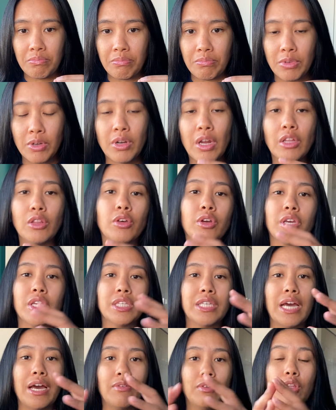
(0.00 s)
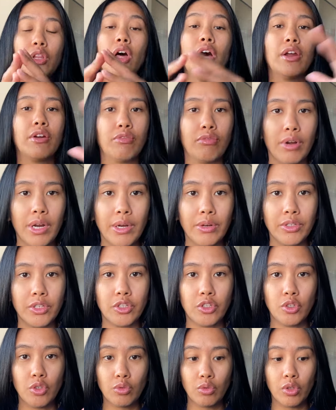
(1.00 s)
you're not looking to have a lot of
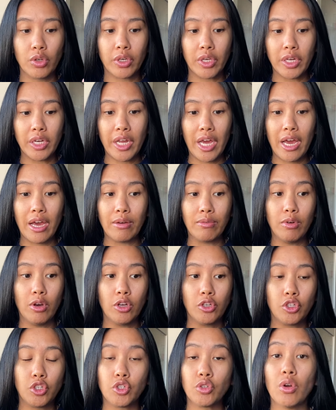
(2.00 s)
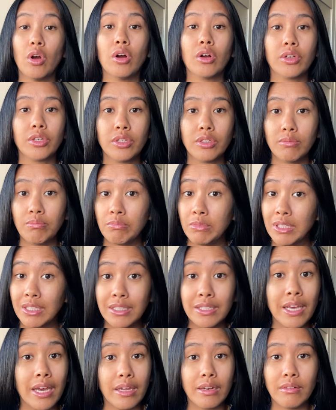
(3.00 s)
fragrances, you're looking to have a strong
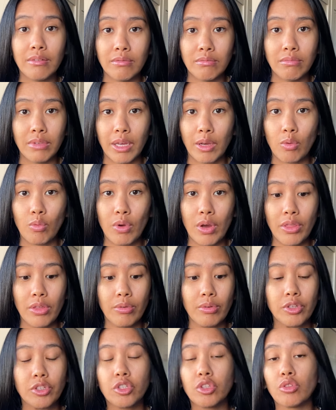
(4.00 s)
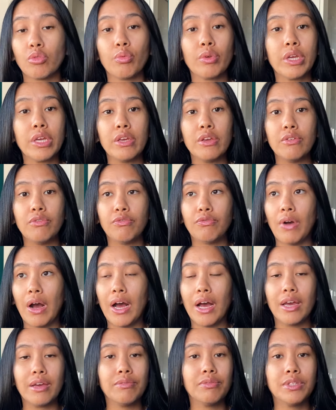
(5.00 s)
set like whether it's three,
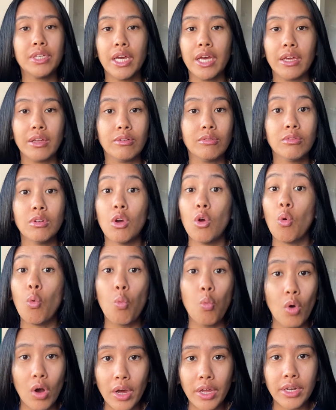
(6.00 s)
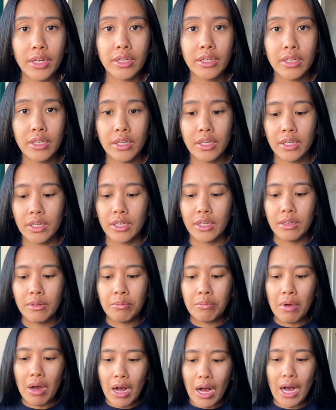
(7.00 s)
five, ten, one,
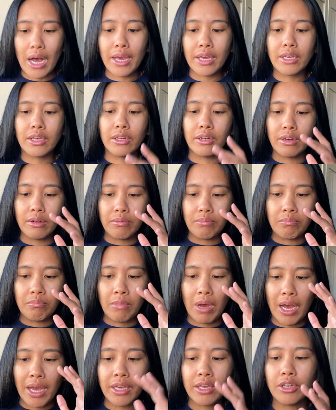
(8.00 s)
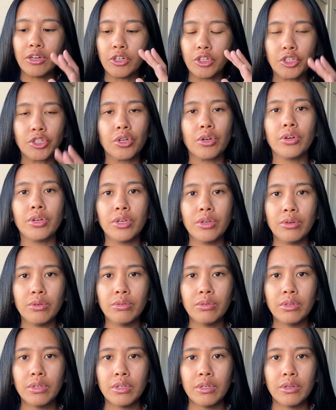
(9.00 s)
I can I can assure
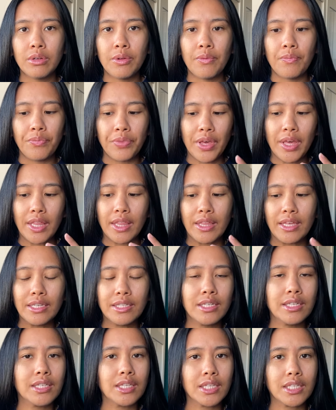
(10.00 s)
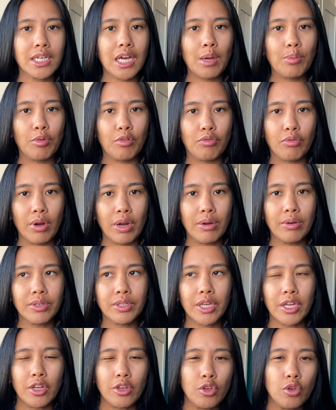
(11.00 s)
you that this is the type of fragrance
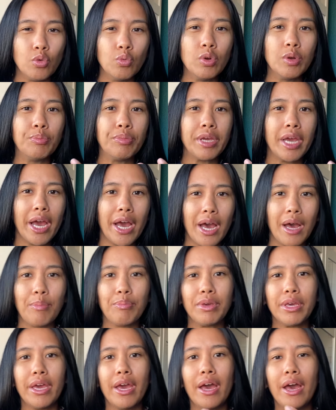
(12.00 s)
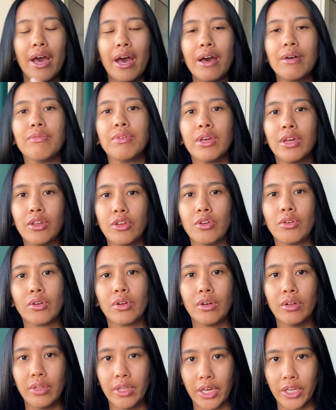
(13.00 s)
that you would be happy having in your
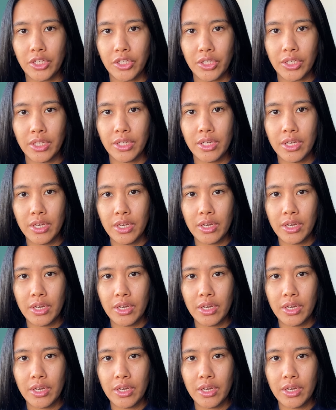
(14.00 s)
collection.